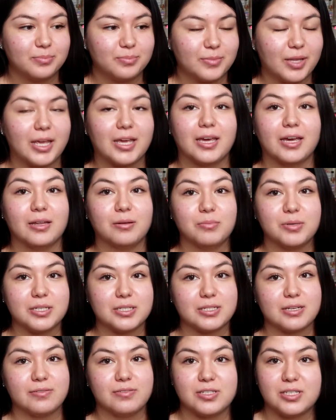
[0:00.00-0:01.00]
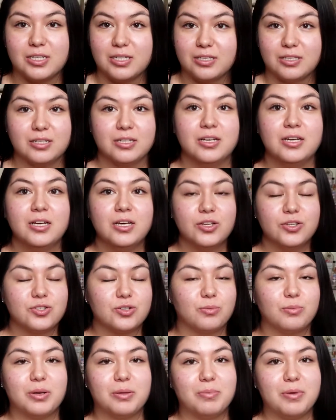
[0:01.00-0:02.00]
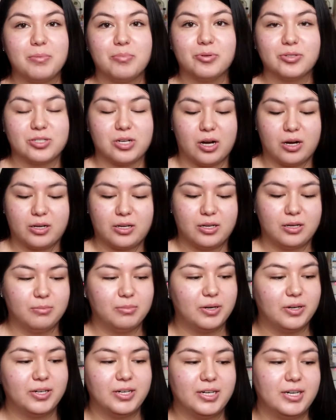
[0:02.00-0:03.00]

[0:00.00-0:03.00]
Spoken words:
again, because I've seen so many people talking about it,